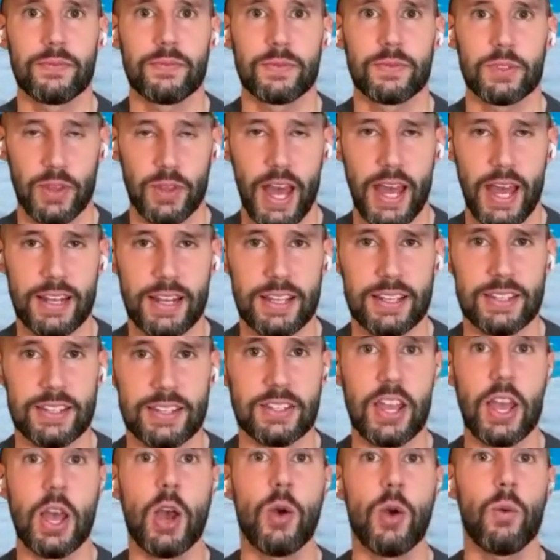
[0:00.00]
So that
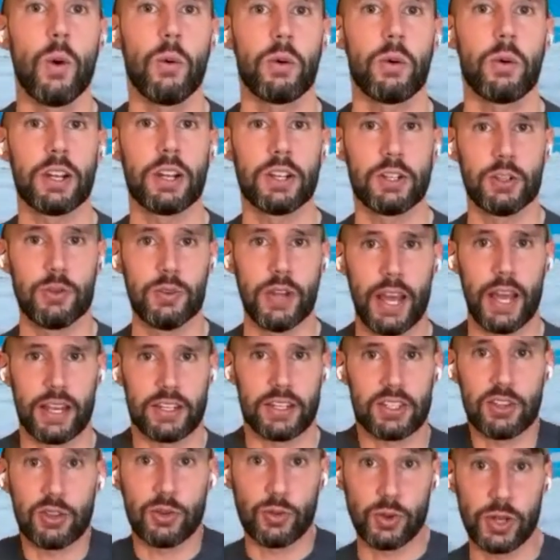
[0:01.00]
is what we're going to do next.